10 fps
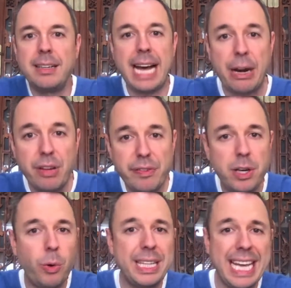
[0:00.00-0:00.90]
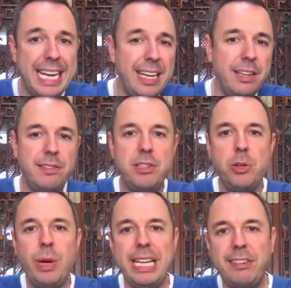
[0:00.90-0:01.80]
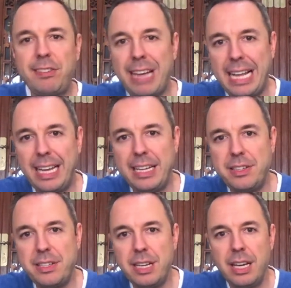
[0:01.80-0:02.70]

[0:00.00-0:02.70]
I don't even know what that is. Do we sell it?